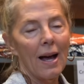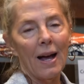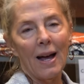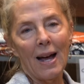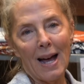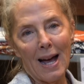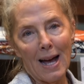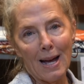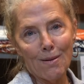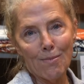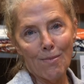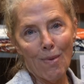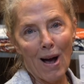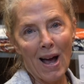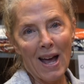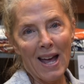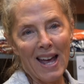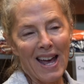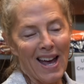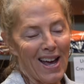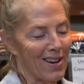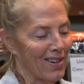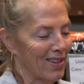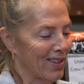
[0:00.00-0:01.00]
at my
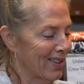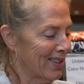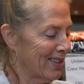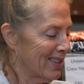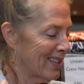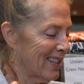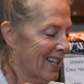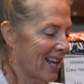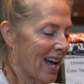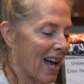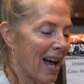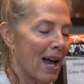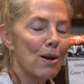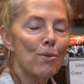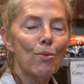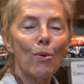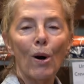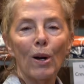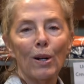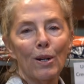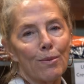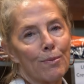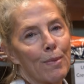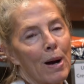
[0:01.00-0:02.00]
house, I
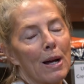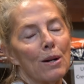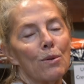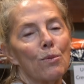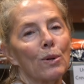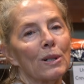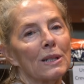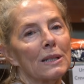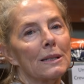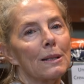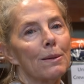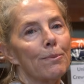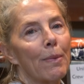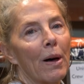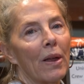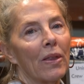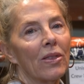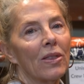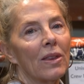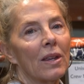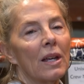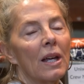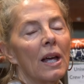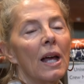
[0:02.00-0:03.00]
water mine once a
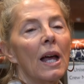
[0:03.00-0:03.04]
month.